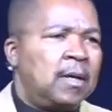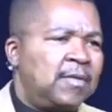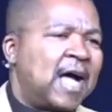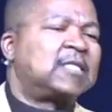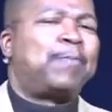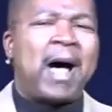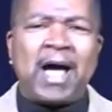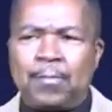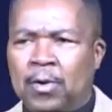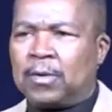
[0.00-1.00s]
That's
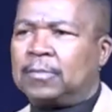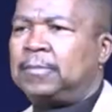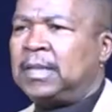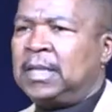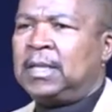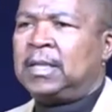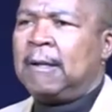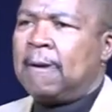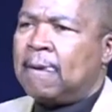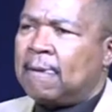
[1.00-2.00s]
Bible,
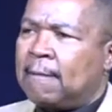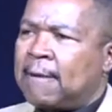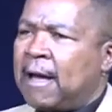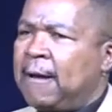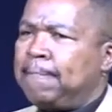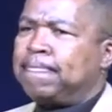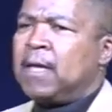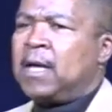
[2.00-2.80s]
all right?